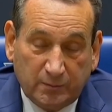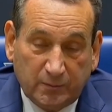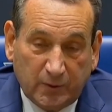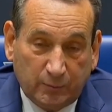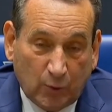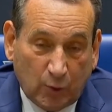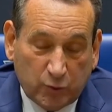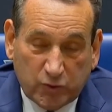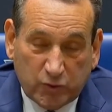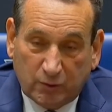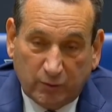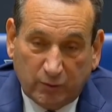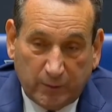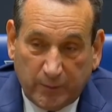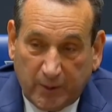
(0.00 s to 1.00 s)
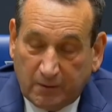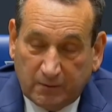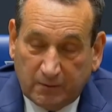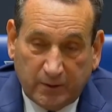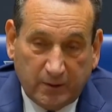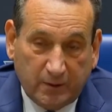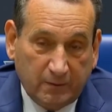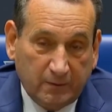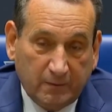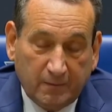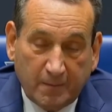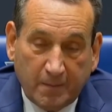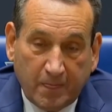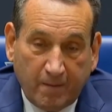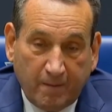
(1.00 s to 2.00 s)
emotionally, mentally,
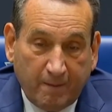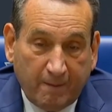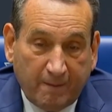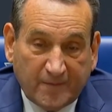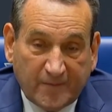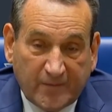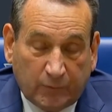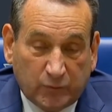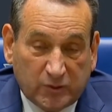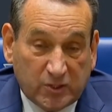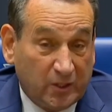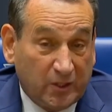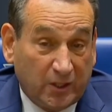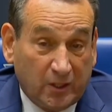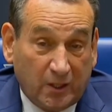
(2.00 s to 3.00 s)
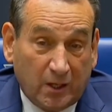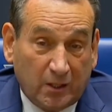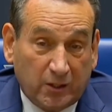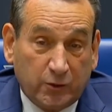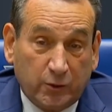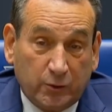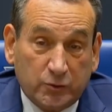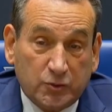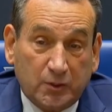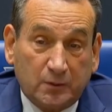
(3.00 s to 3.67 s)
and was going to get out of coaching.